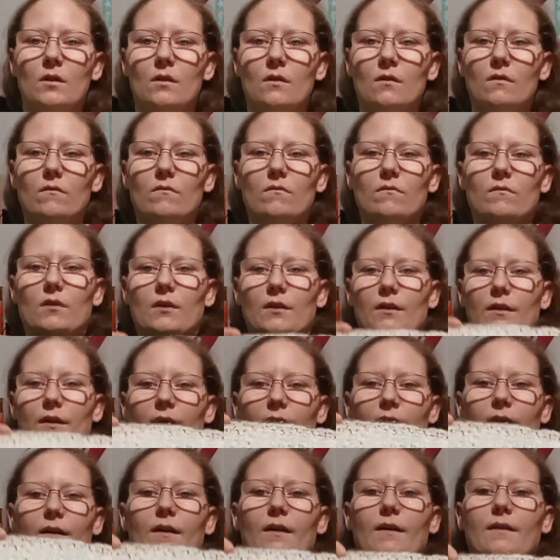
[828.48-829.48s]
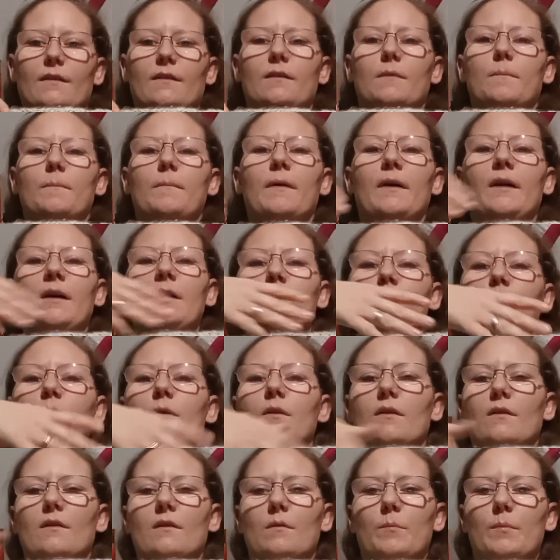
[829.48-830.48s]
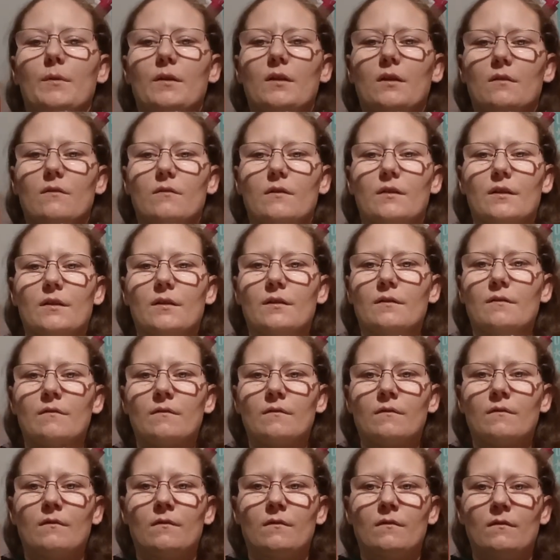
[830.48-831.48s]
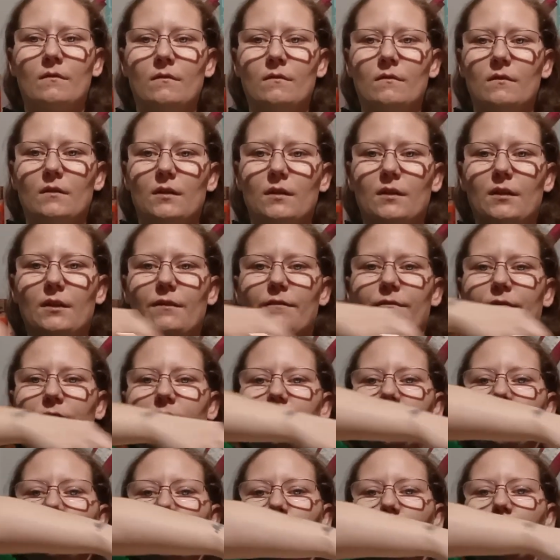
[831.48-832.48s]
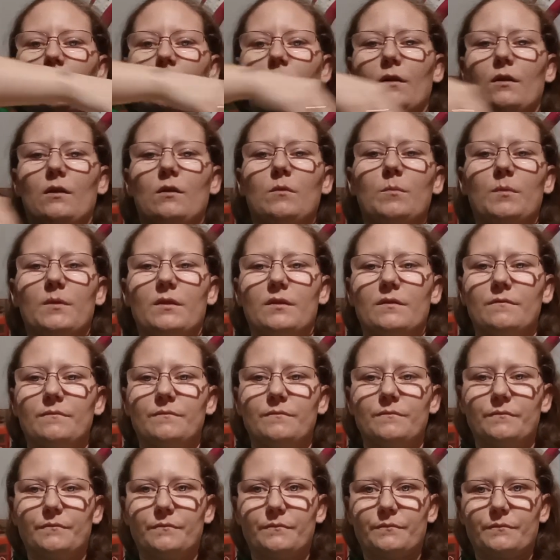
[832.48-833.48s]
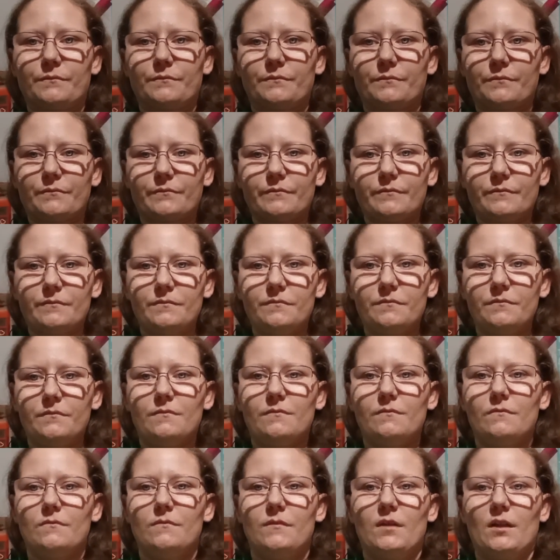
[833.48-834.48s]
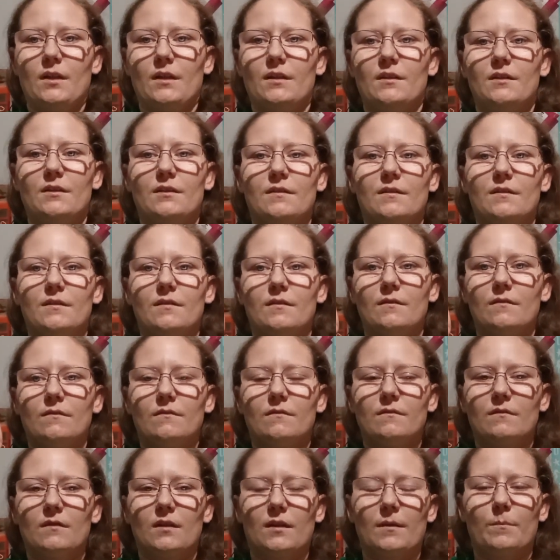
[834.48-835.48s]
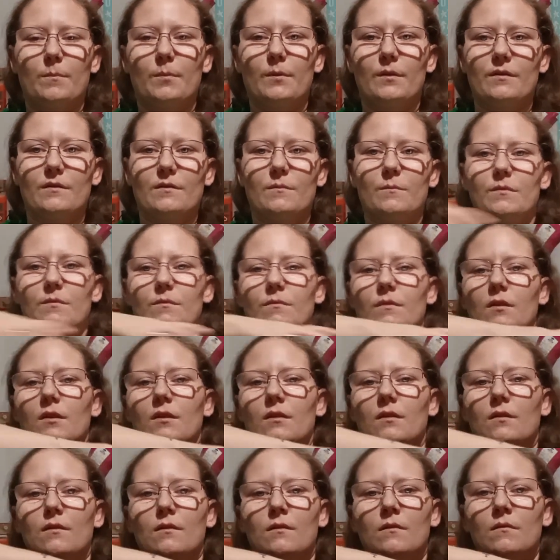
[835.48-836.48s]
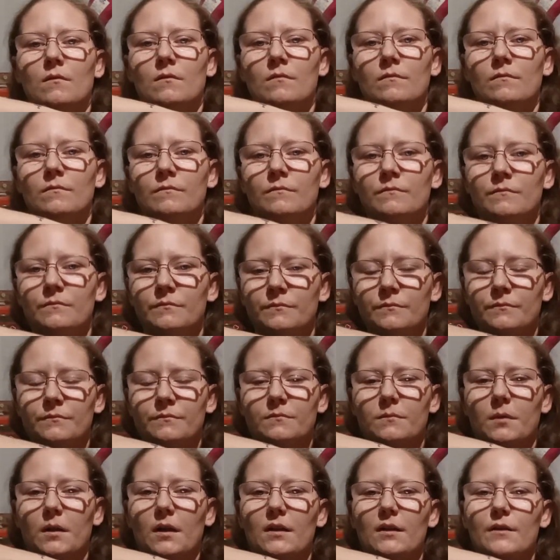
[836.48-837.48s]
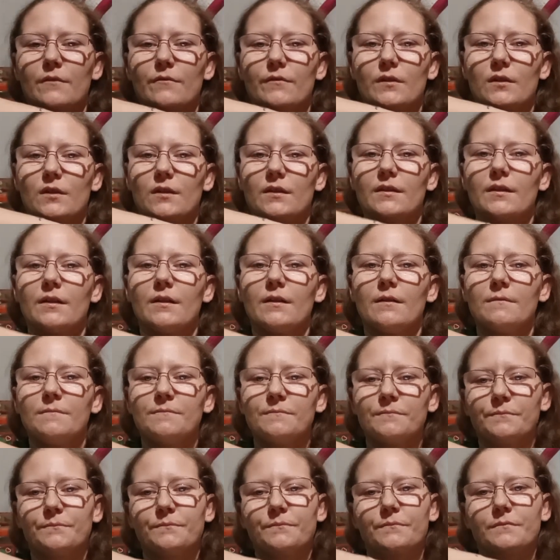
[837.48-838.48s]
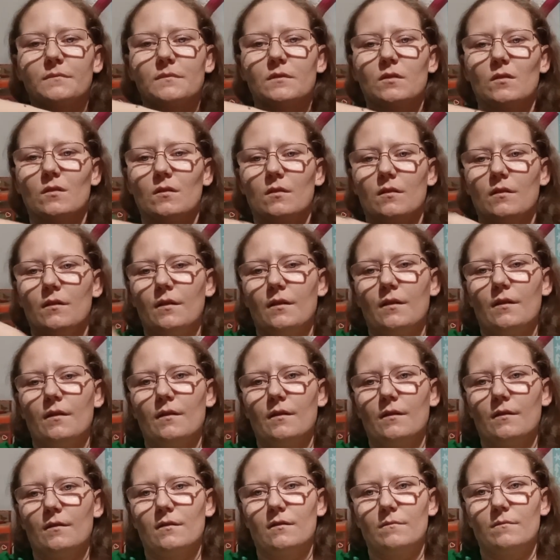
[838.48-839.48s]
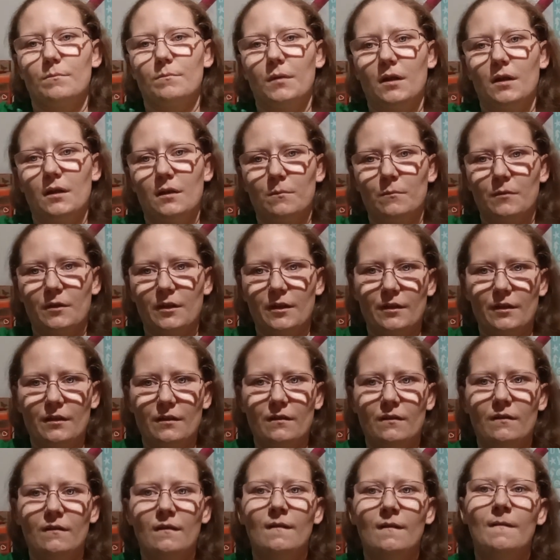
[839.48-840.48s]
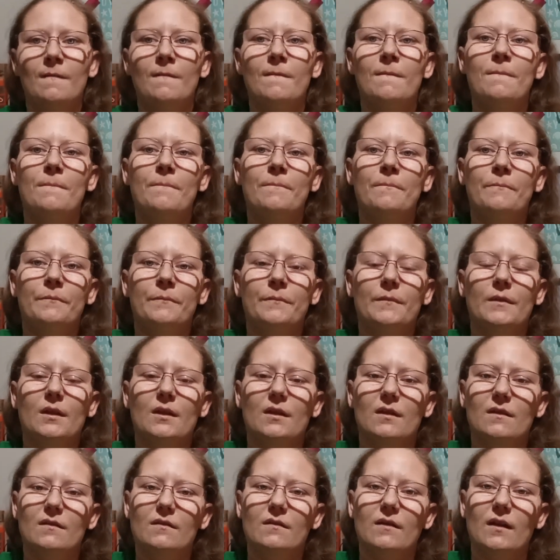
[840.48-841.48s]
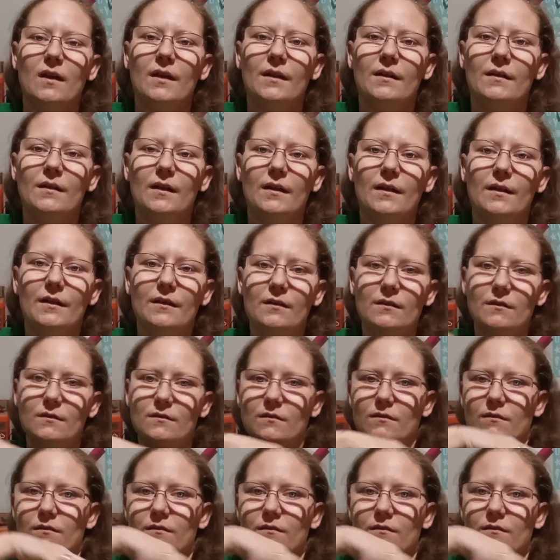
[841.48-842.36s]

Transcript: when I got the main part of the pillow done, I left this part open, and I put some polyfill in there as a bottom layer and the side layers,